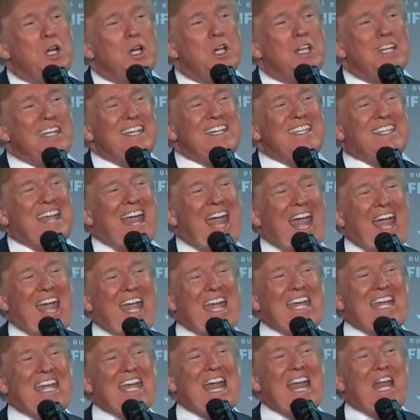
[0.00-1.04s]

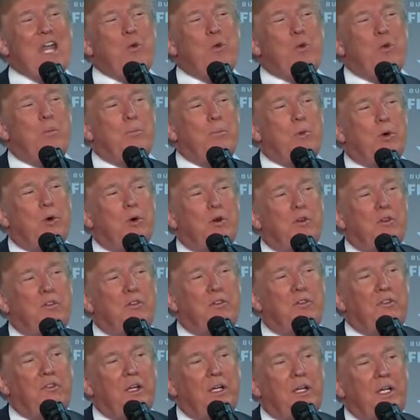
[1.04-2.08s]
detain and
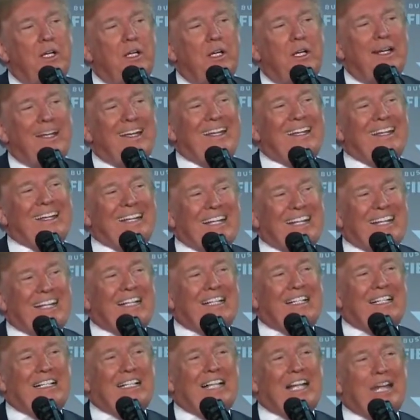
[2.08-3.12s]
remove
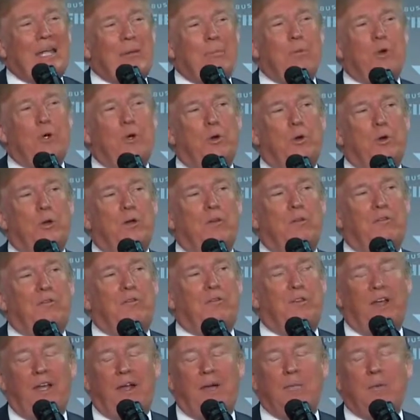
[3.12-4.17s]
illegal immigrant
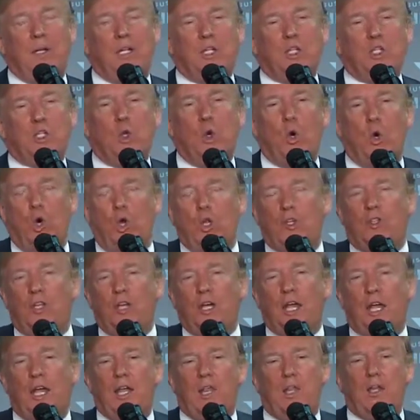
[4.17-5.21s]
families
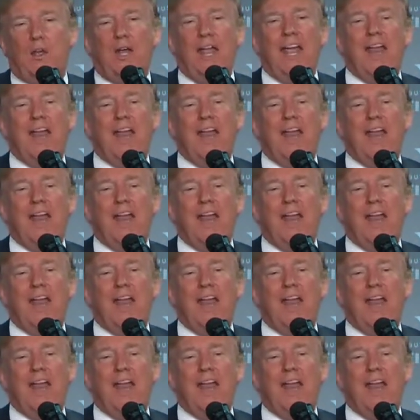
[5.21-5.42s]
altogether